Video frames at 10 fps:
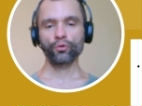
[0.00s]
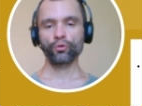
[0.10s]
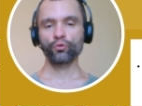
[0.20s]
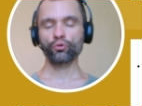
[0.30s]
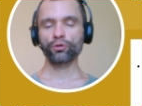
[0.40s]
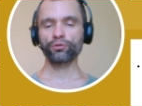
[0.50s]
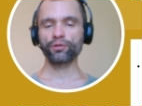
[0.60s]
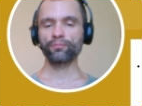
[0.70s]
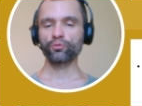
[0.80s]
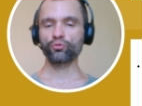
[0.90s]
you
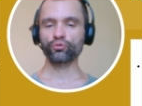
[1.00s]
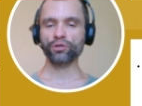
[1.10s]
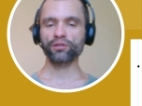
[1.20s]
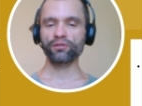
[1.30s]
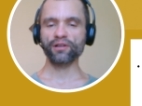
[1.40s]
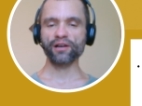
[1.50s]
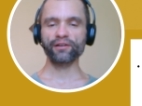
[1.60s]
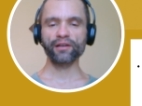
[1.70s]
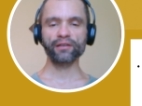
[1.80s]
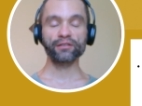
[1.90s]
contribute to Shuttle dot
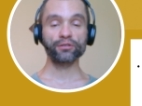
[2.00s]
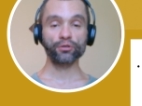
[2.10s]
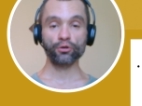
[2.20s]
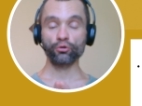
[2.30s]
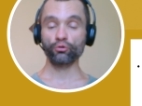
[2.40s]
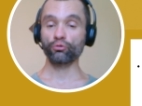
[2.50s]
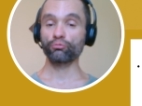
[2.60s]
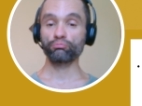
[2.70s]
R S, or